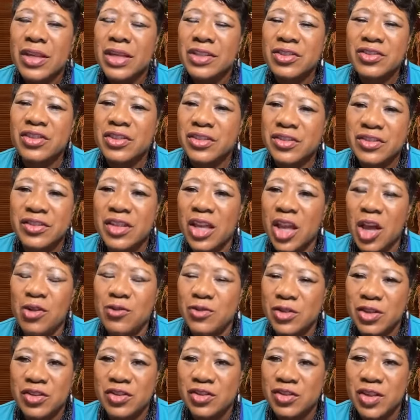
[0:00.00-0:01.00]
set
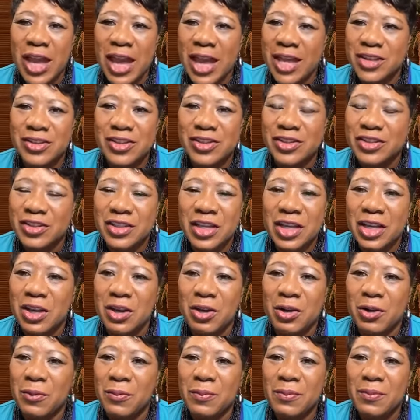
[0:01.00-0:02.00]
yourselves and stand
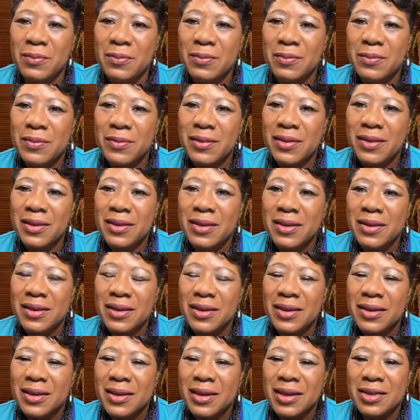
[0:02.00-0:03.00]
still.
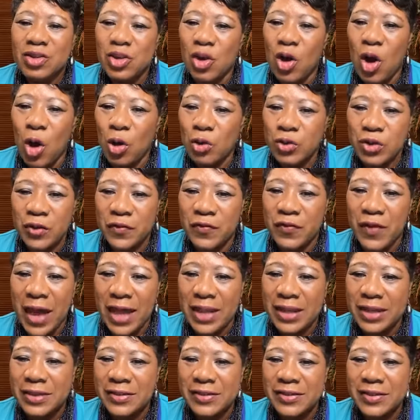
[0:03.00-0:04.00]
And
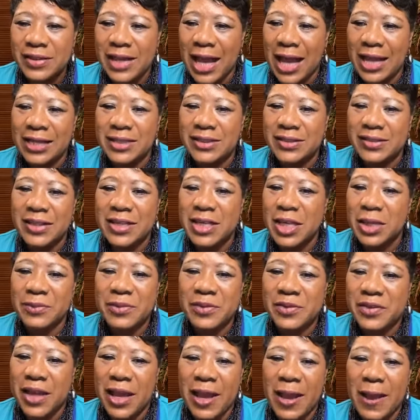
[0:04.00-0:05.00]
Jehoshaphat, listen, I can
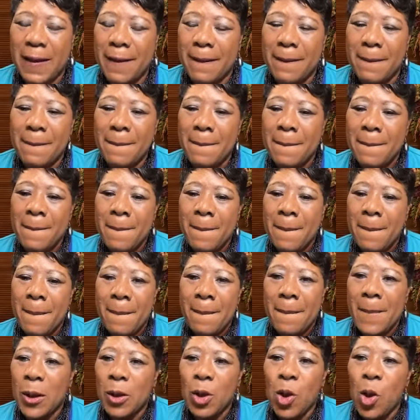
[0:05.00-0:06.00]
see him saying,
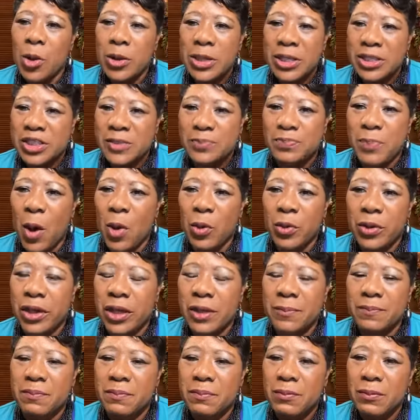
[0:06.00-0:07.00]
The Lord has
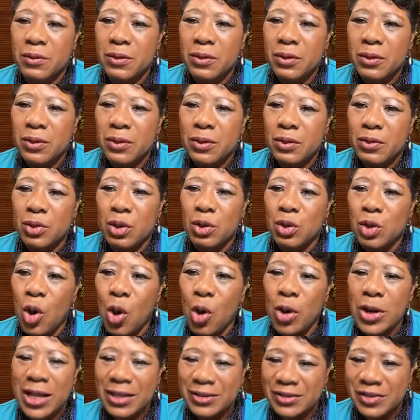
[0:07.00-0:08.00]
spoken. The
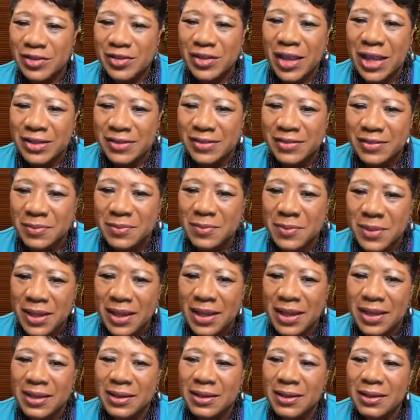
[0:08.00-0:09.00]
Lord has said to
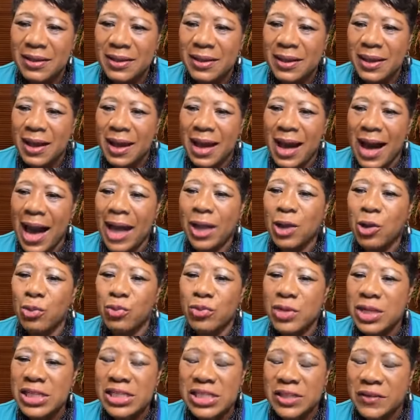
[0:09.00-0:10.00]
me, I
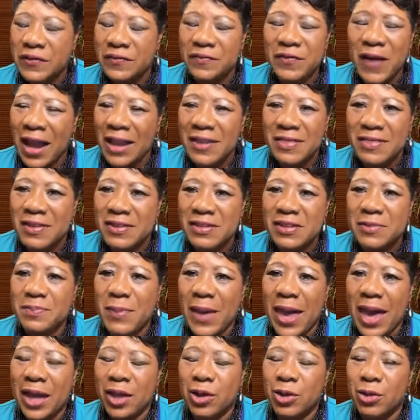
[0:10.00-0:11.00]
don't need to fight
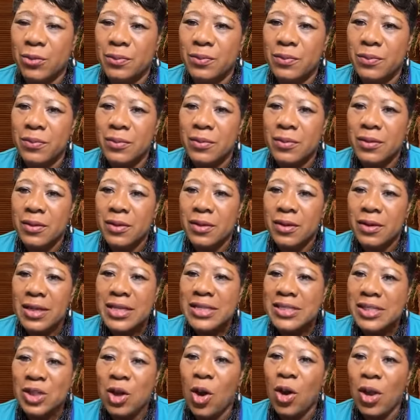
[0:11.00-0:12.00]
this battle.
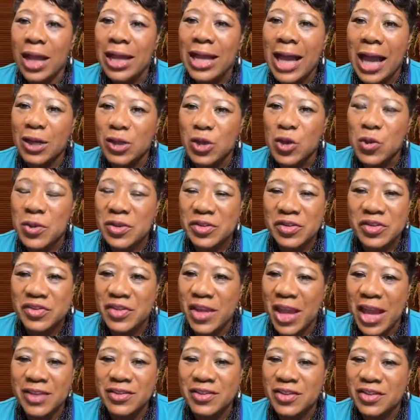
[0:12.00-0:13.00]
He said, All I got to do
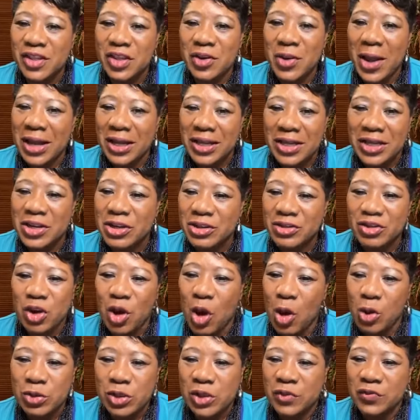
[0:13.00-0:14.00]
is stand still. I can
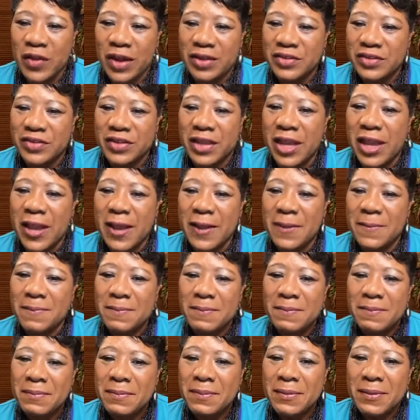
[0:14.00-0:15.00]
hear Jehoshaphat
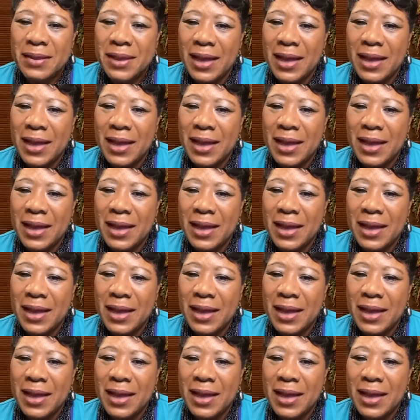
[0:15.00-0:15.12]
saying,